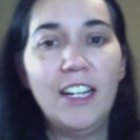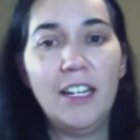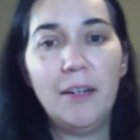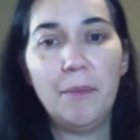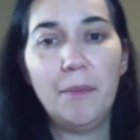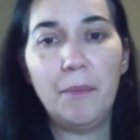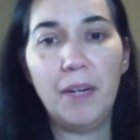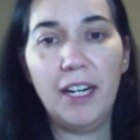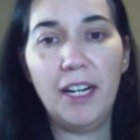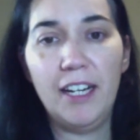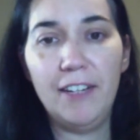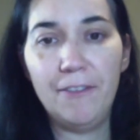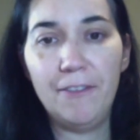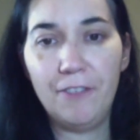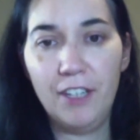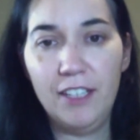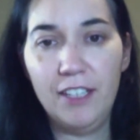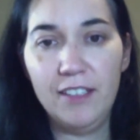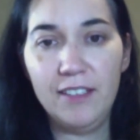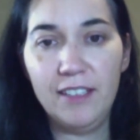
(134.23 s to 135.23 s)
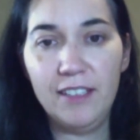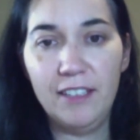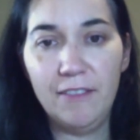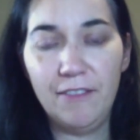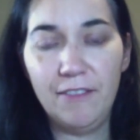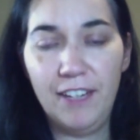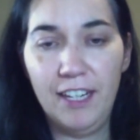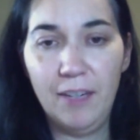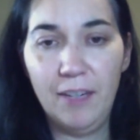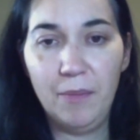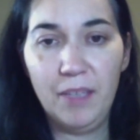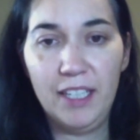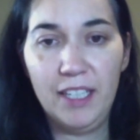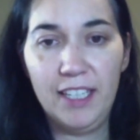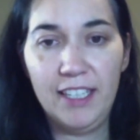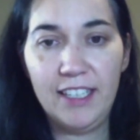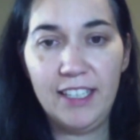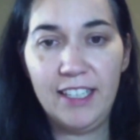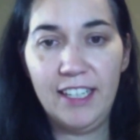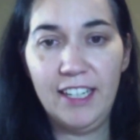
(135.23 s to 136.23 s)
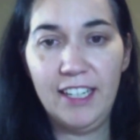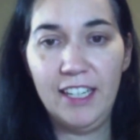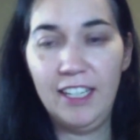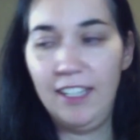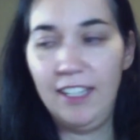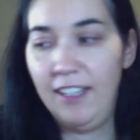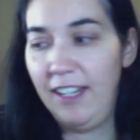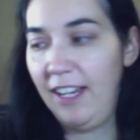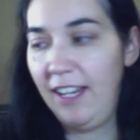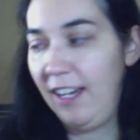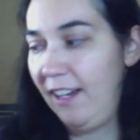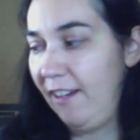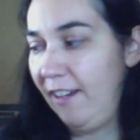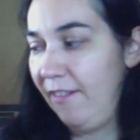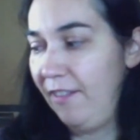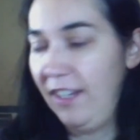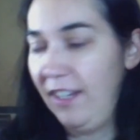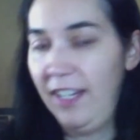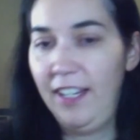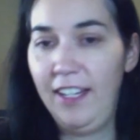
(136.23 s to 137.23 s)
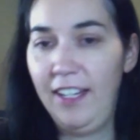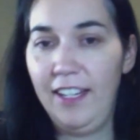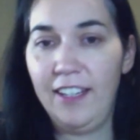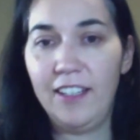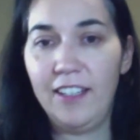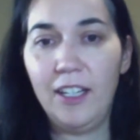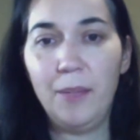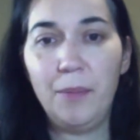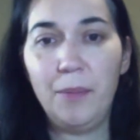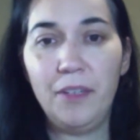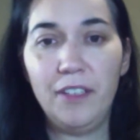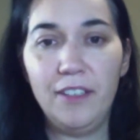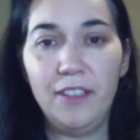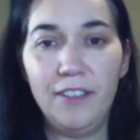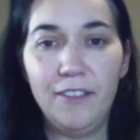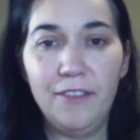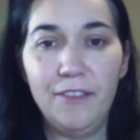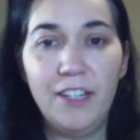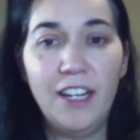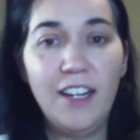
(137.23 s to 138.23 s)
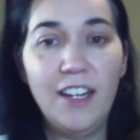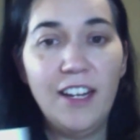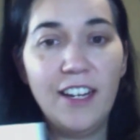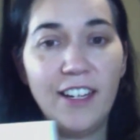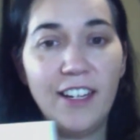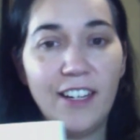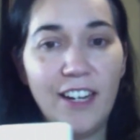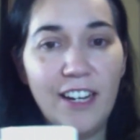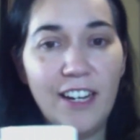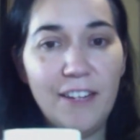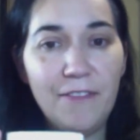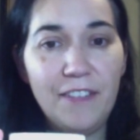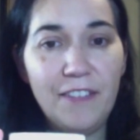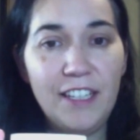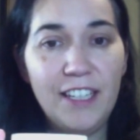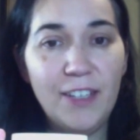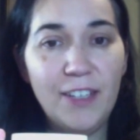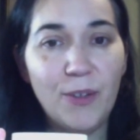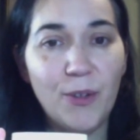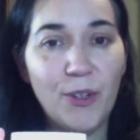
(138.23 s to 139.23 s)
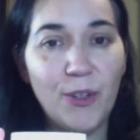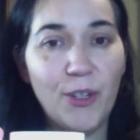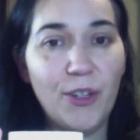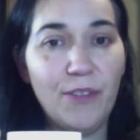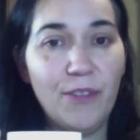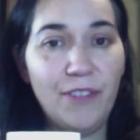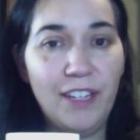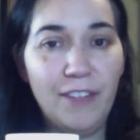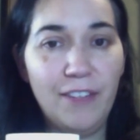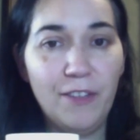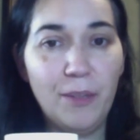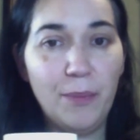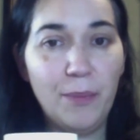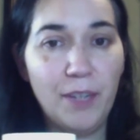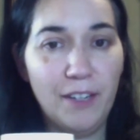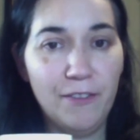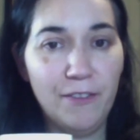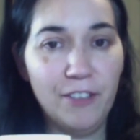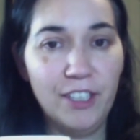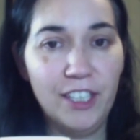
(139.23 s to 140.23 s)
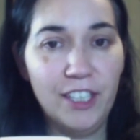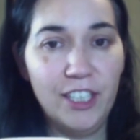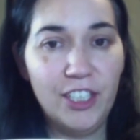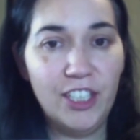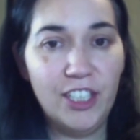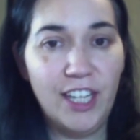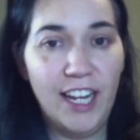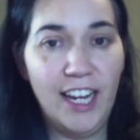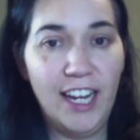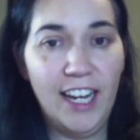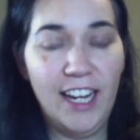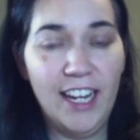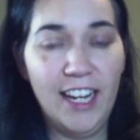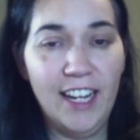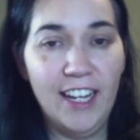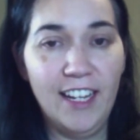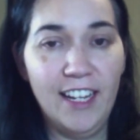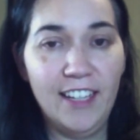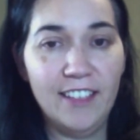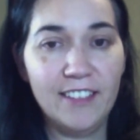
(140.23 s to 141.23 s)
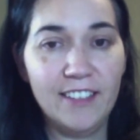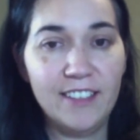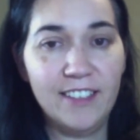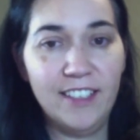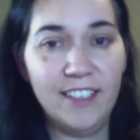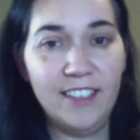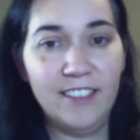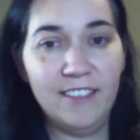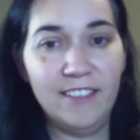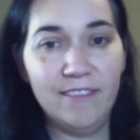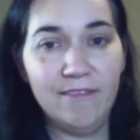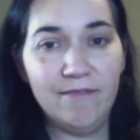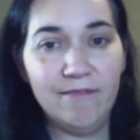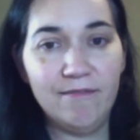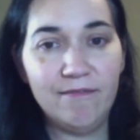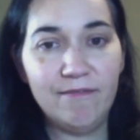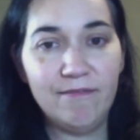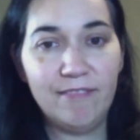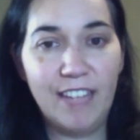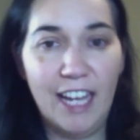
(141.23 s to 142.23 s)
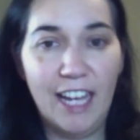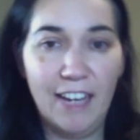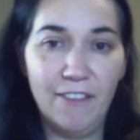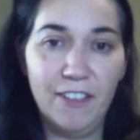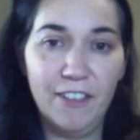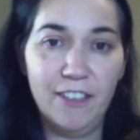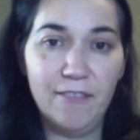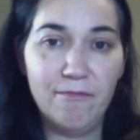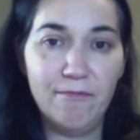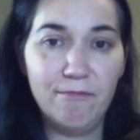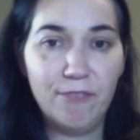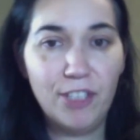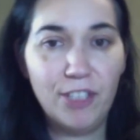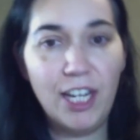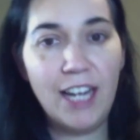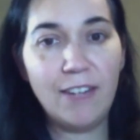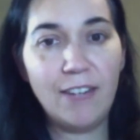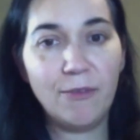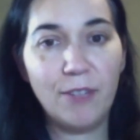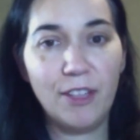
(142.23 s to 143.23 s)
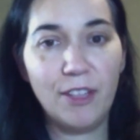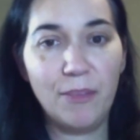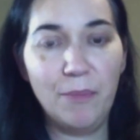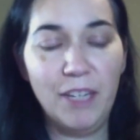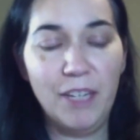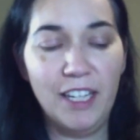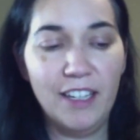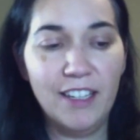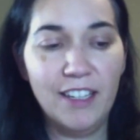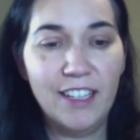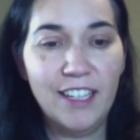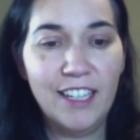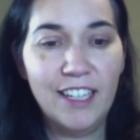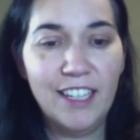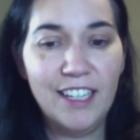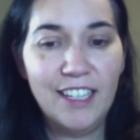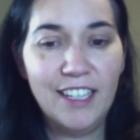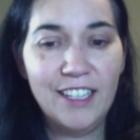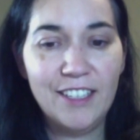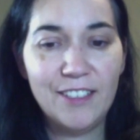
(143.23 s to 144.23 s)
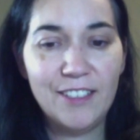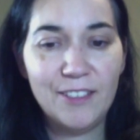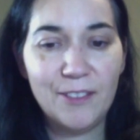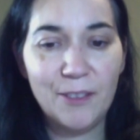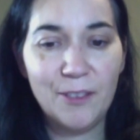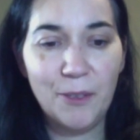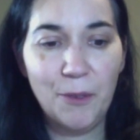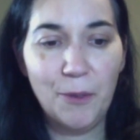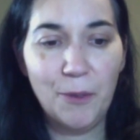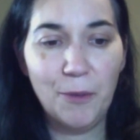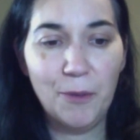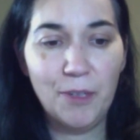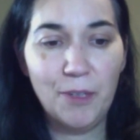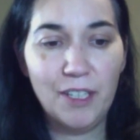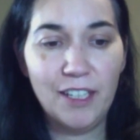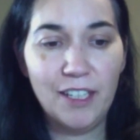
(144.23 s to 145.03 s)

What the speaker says: my friends and family can have a cup of coffee or their favorite beverage and sit and have a chat with me. So